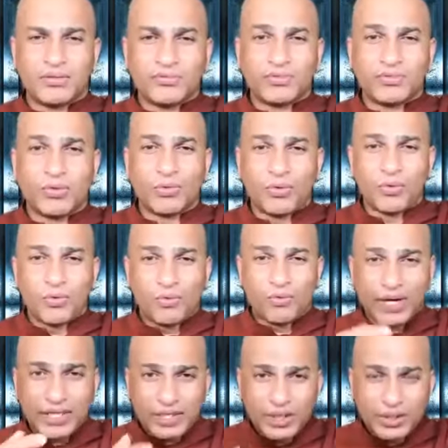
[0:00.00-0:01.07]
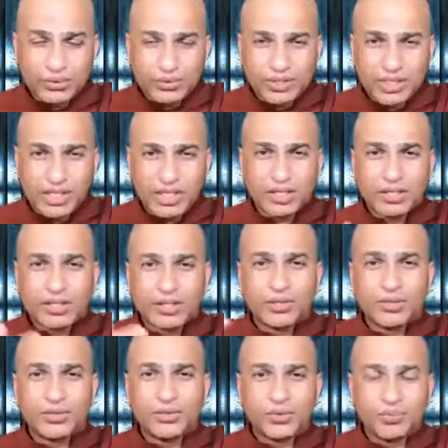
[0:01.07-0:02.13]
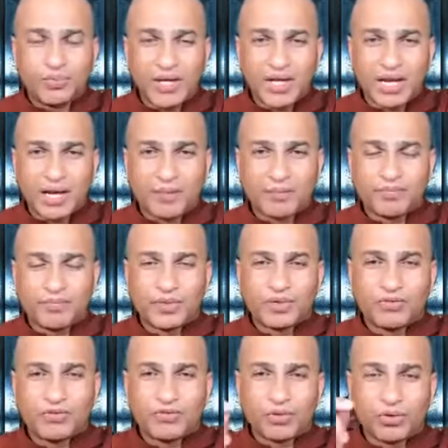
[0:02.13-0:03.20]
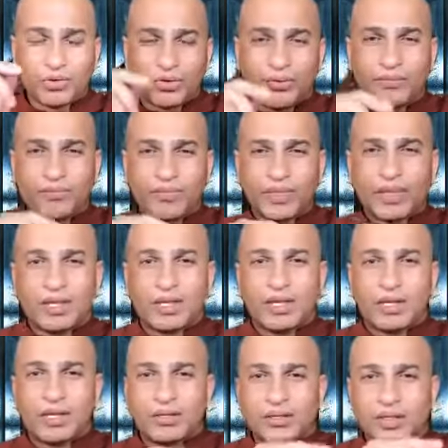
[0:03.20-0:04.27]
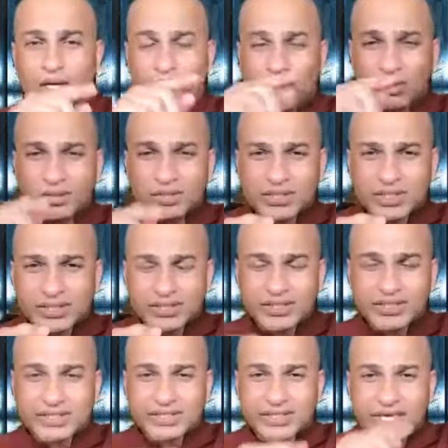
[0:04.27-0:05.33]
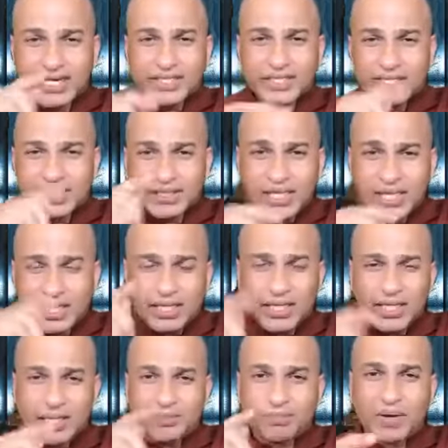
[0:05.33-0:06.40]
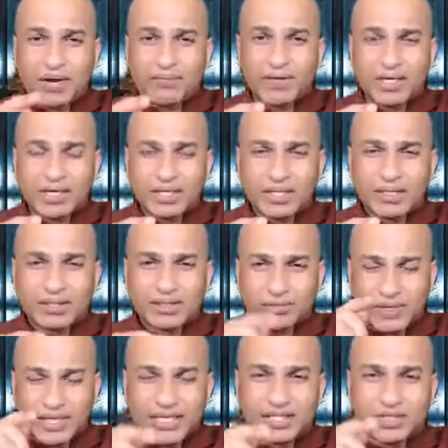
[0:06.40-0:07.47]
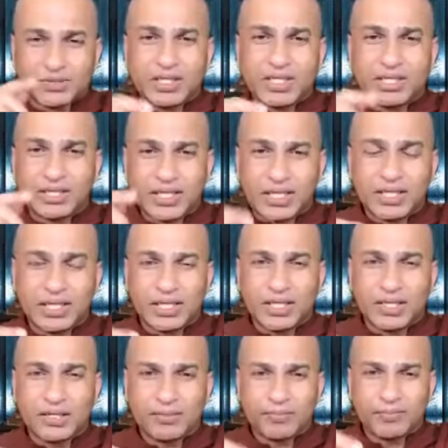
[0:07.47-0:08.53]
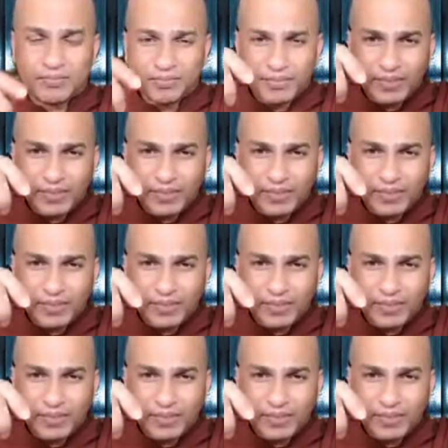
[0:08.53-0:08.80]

So what you think, you become. So the consciousness get the thinking power. The what is mean thinking?